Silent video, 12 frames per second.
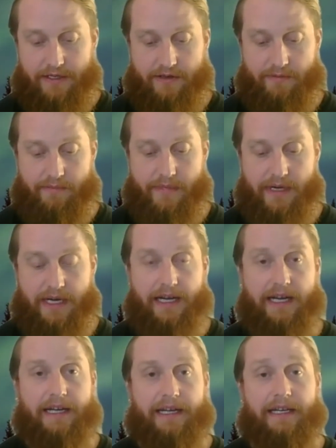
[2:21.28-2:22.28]
So
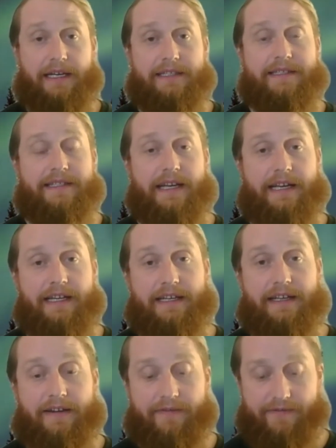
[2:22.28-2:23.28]
My Side
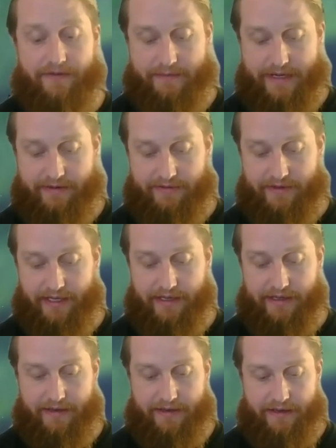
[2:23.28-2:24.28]
of the
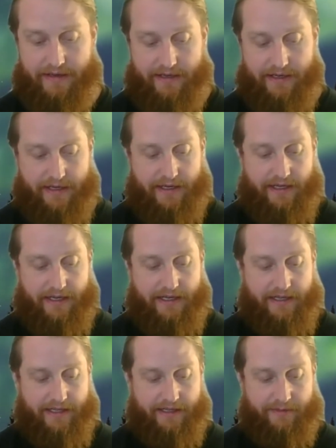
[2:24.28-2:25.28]
Mountain.
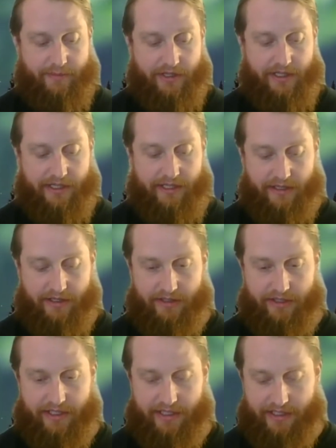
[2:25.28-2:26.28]
This book
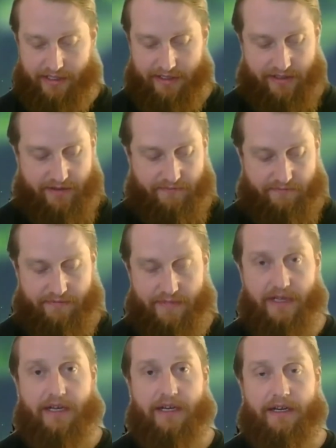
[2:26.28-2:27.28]
starts
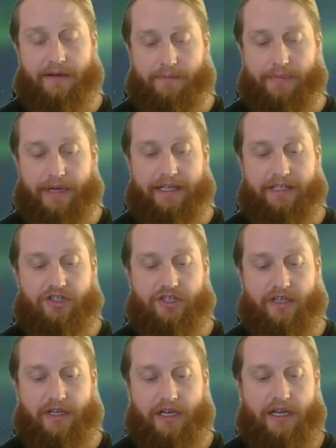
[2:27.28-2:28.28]
page
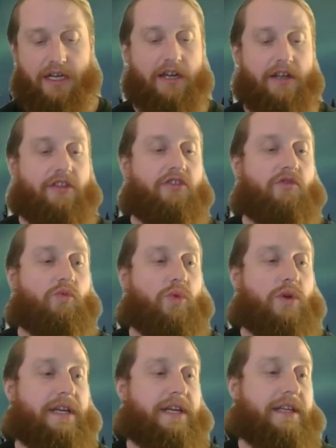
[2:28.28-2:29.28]

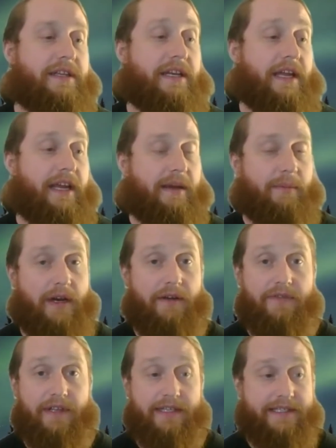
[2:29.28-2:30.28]
3. The name
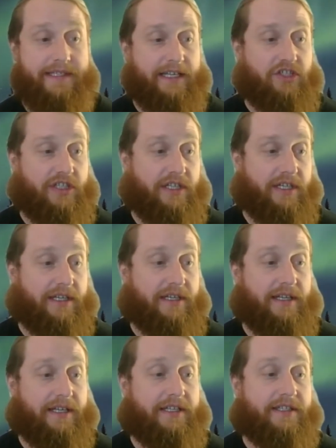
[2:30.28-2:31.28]
of this section
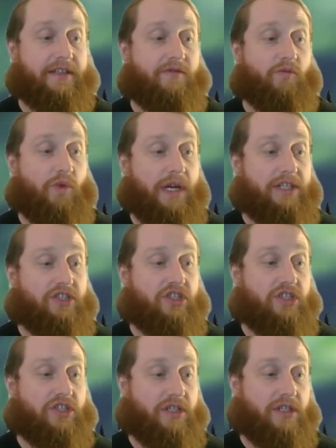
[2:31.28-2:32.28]
is In Which